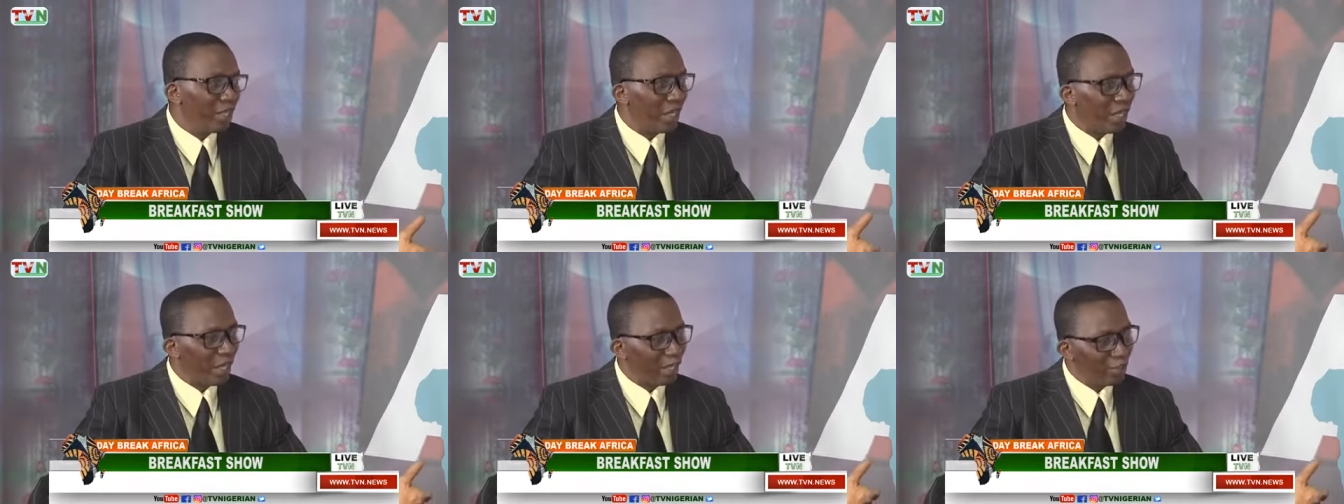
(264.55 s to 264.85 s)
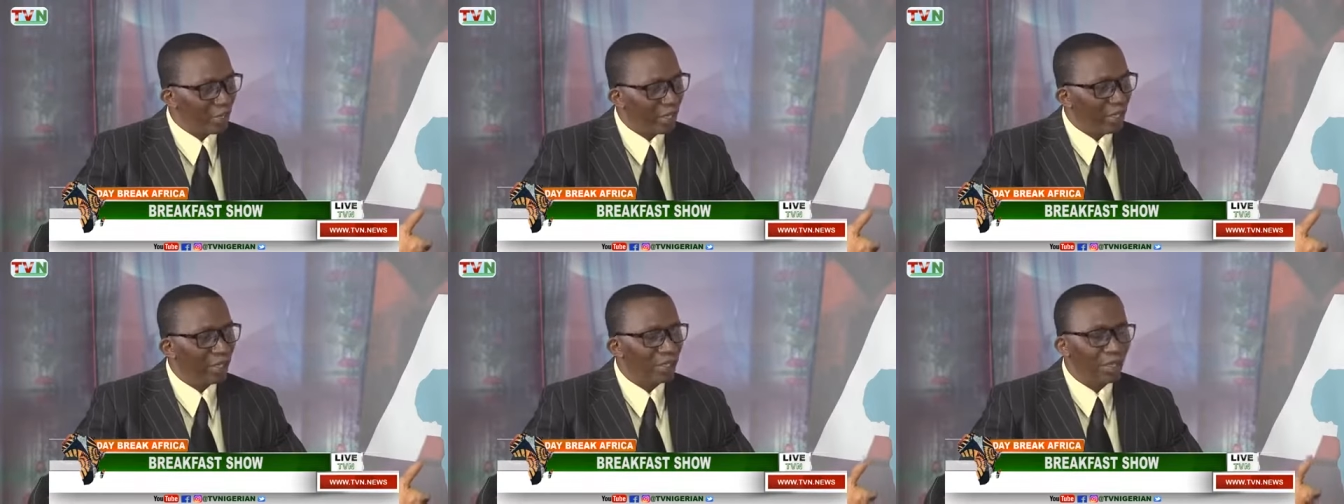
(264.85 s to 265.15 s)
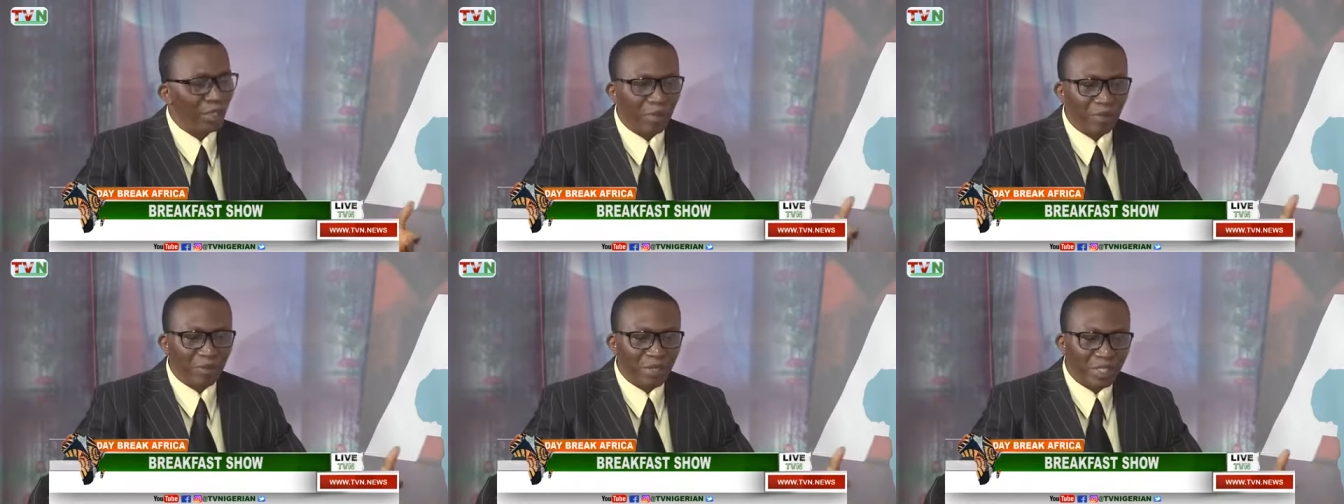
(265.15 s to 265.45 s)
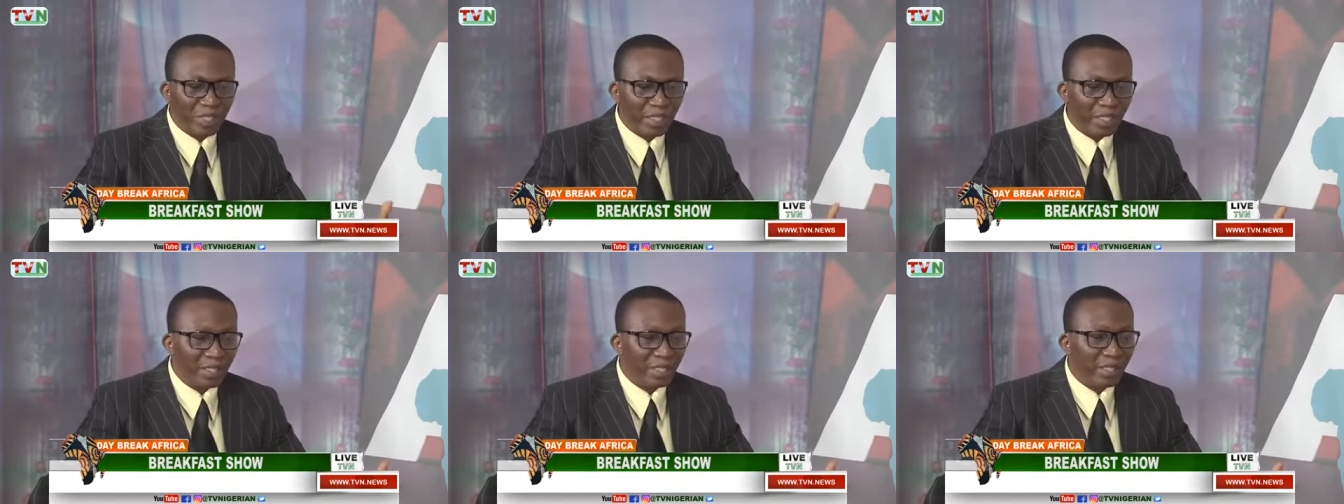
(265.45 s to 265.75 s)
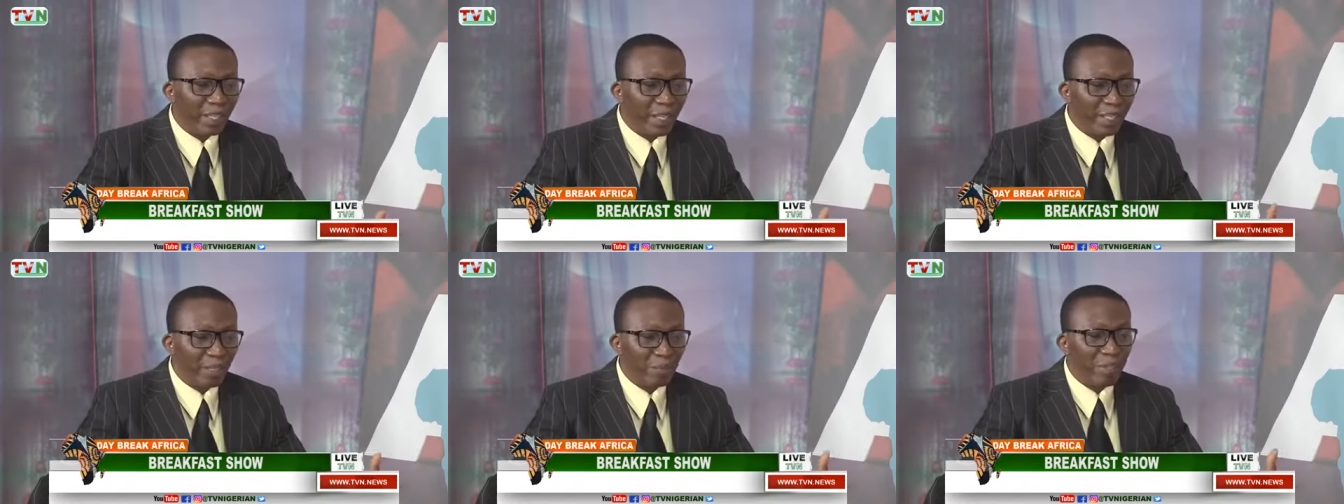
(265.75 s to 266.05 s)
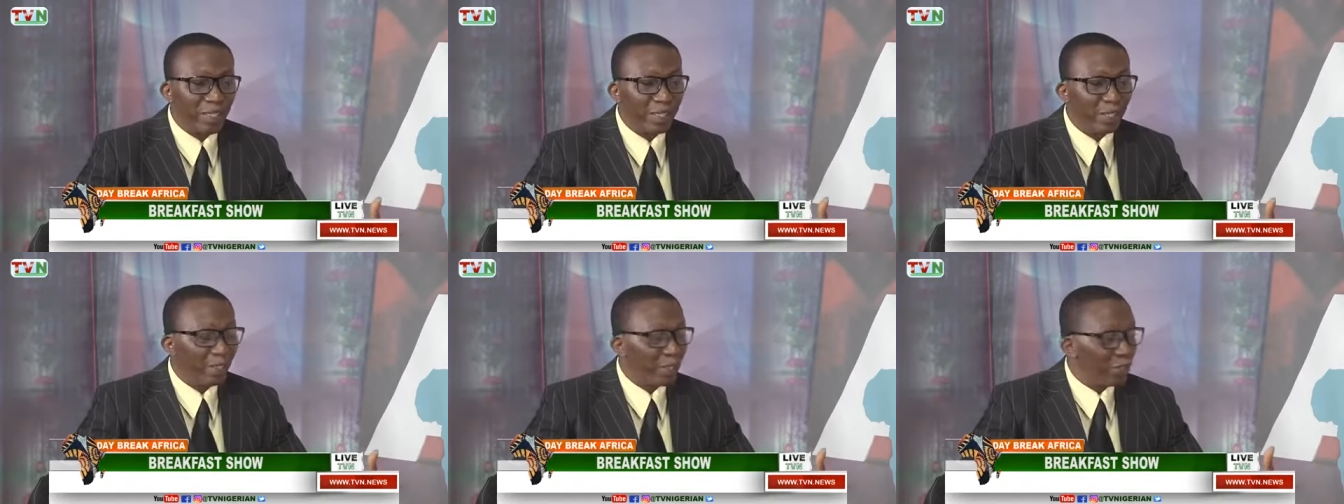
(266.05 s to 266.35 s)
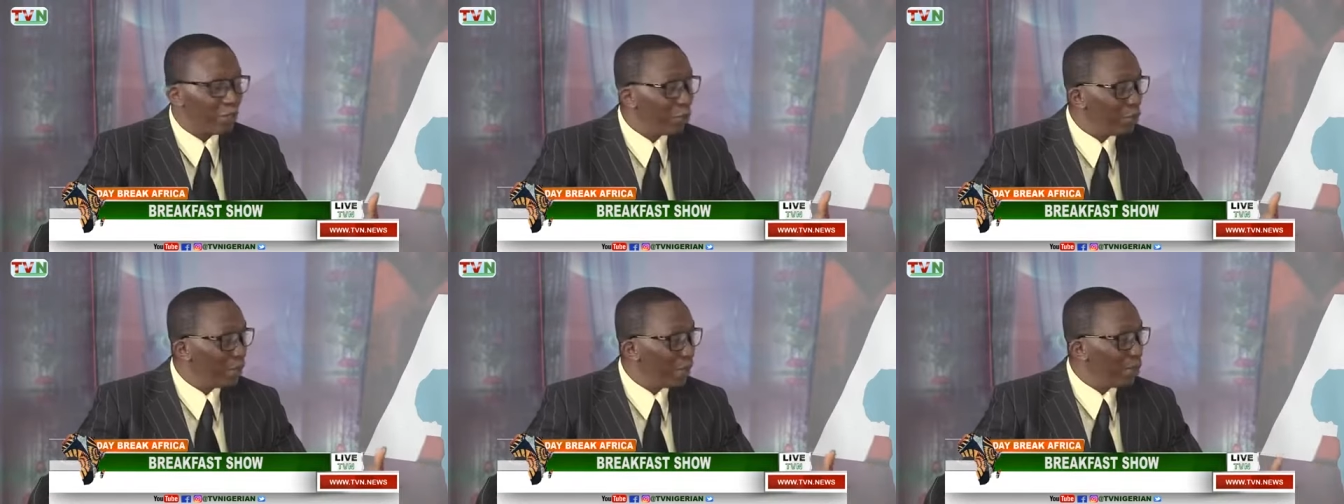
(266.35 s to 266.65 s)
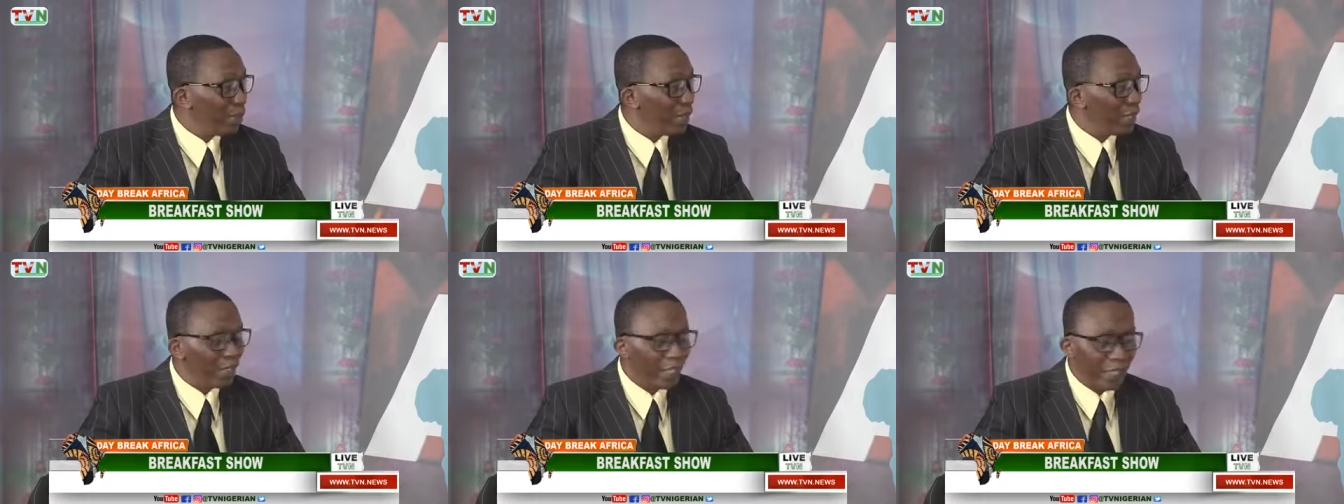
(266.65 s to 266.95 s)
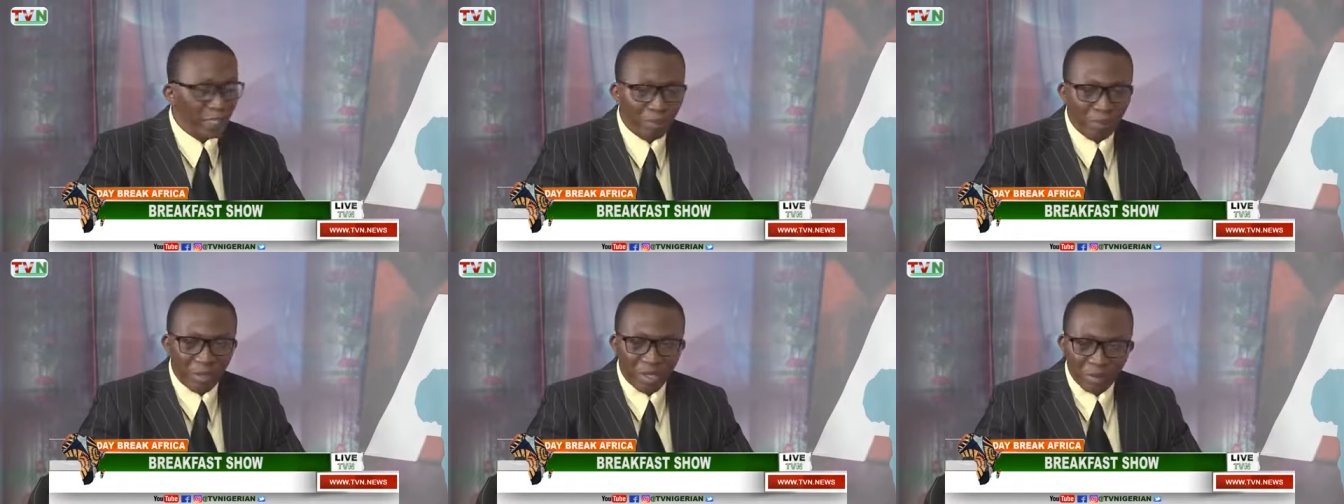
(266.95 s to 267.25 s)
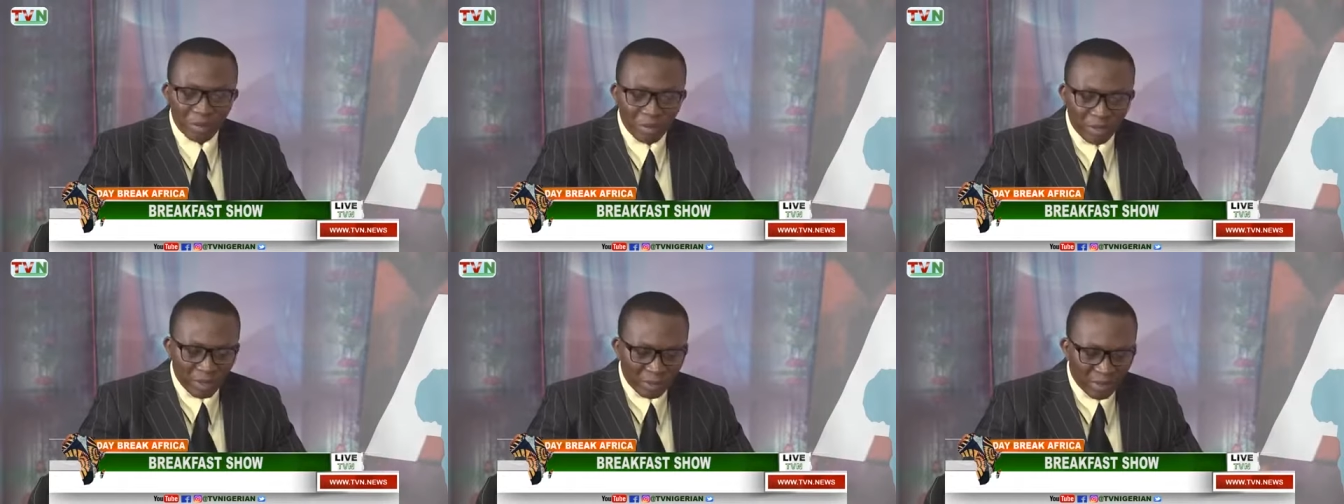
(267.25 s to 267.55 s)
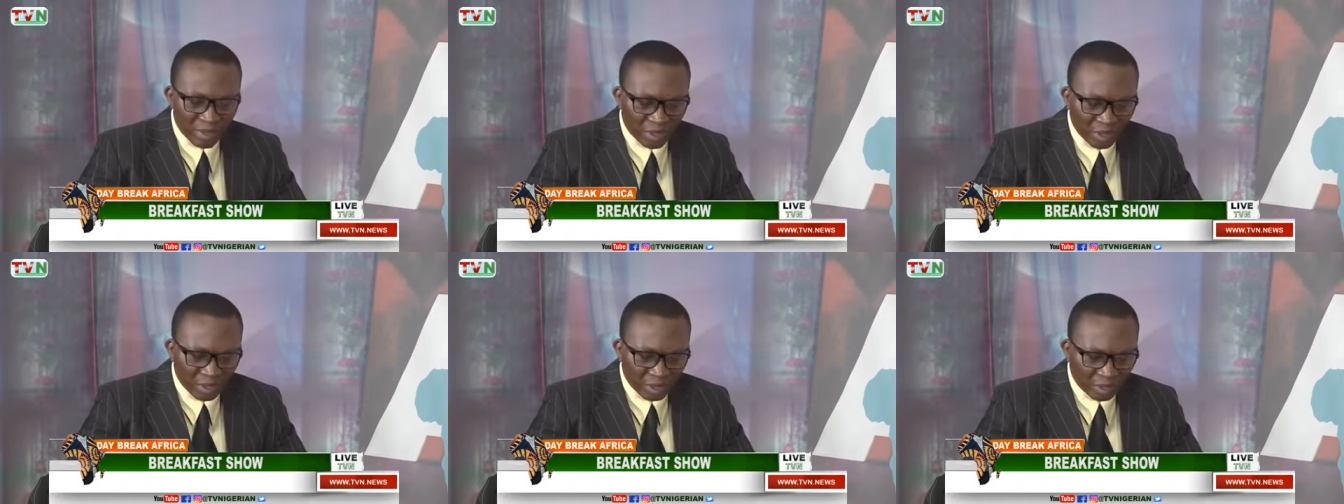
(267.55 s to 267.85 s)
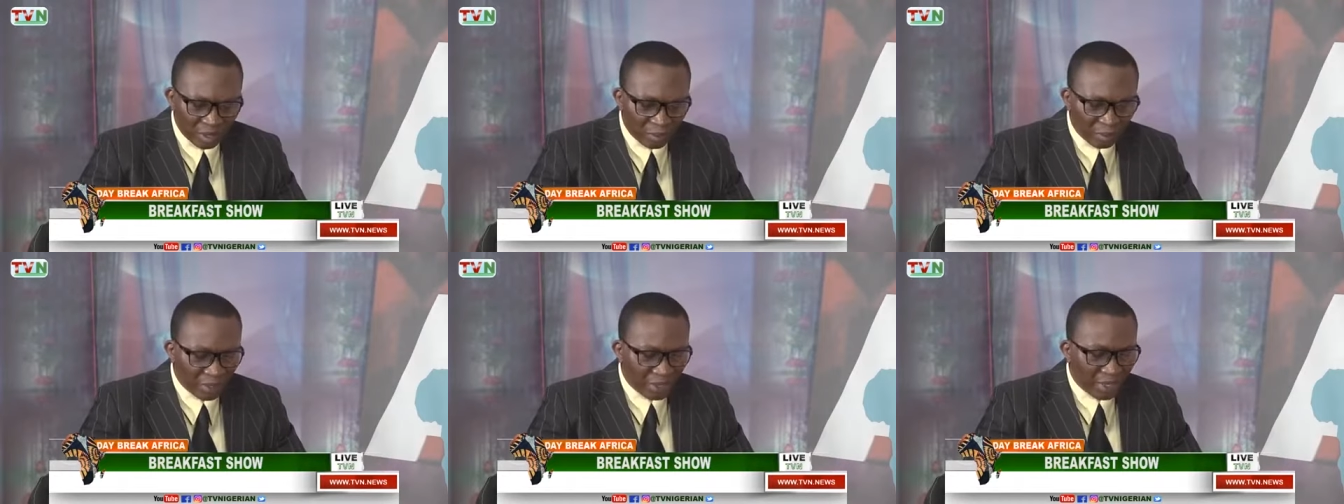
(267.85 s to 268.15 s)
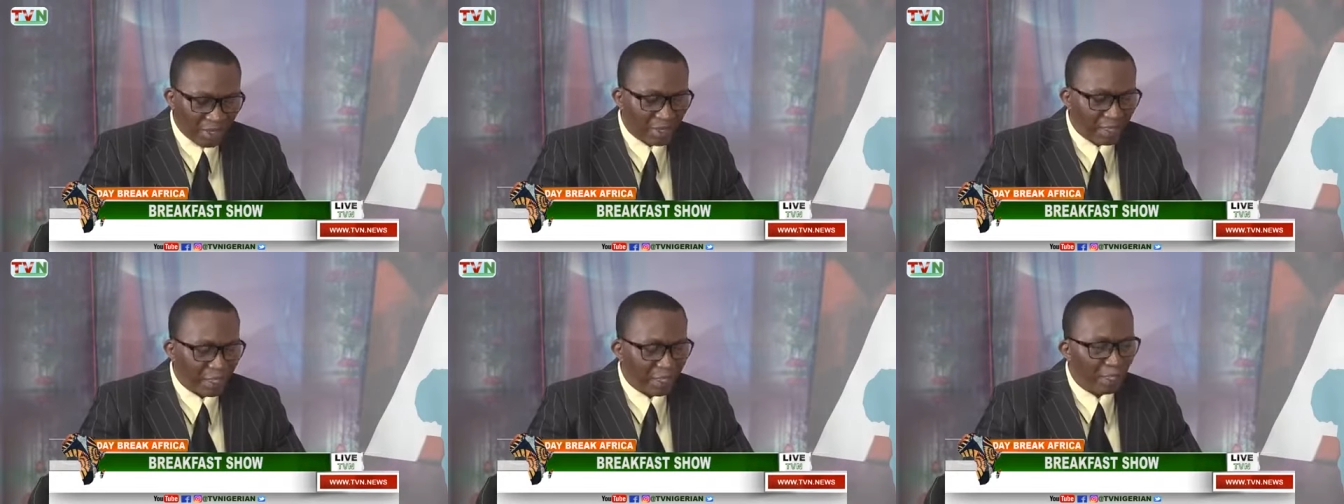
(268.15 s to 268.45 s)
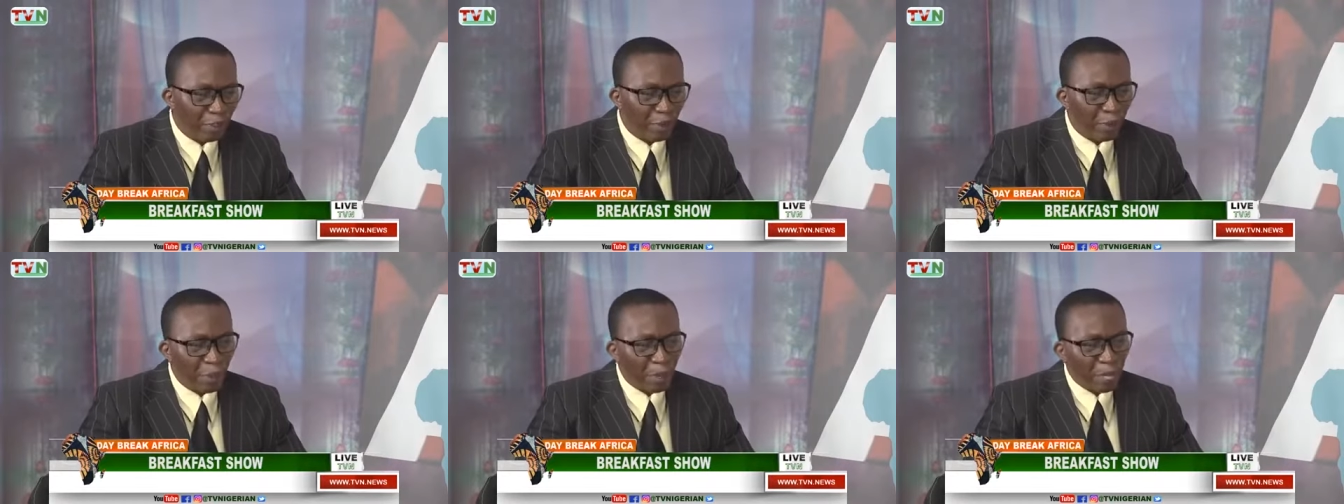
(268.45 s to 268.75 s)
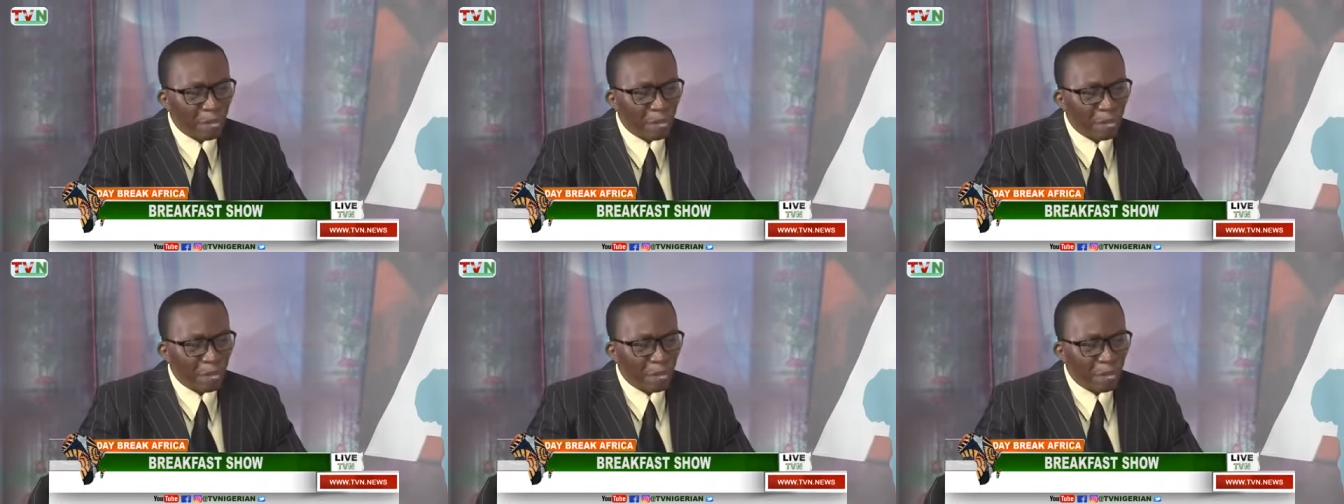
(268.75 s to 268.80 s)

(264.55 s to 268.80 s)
Actually, some of these things get misunderstood and get misrepresented.